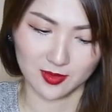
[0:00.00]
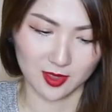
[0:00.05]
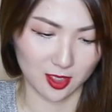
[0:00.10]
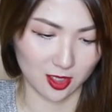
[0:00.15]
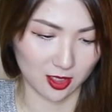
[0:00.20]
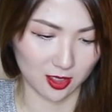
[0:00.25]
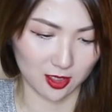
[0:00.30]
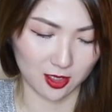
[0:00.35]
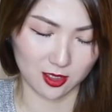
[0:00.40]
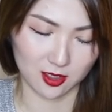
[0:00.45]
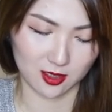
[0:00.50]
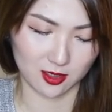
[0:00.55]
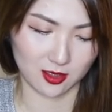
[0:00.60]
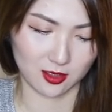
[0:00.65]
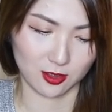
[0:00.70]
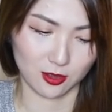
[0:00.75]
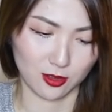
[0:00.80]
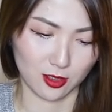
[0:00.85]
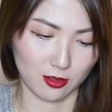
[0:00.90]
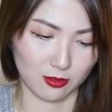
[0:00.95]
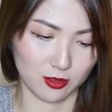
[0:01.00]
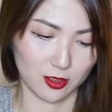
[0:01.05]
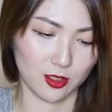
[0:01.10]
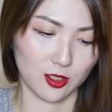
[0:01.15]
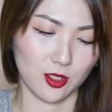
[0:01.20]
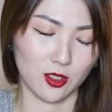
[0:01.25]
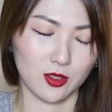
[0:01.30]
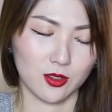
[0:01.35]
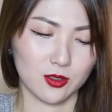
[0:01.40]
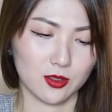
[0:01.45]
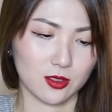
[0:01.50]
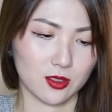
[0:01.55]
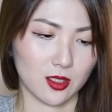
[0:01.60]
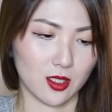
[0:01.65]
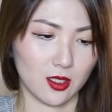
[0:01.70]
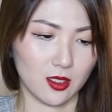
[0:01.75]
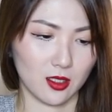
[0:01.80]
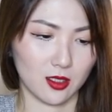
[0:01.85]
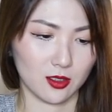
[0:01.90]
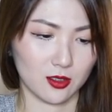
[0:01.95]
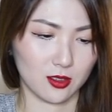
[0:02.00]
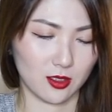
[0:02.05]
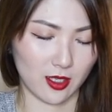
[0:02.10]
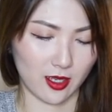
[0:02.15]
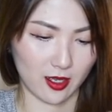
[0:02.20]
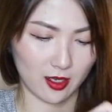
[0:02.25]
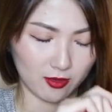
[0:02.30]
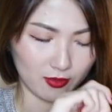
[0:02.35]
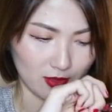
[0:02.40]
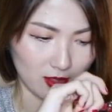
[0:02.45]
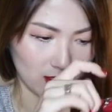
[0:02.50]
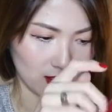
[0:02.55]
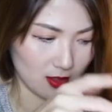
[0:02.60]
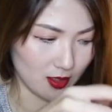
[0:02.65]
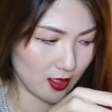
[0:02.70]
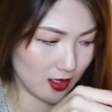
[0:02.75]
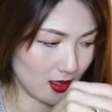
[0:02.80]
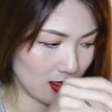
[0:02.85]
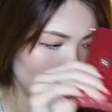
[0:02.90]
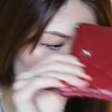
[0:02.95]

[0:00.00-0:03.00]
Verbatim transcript: just you never know, so I like to have here and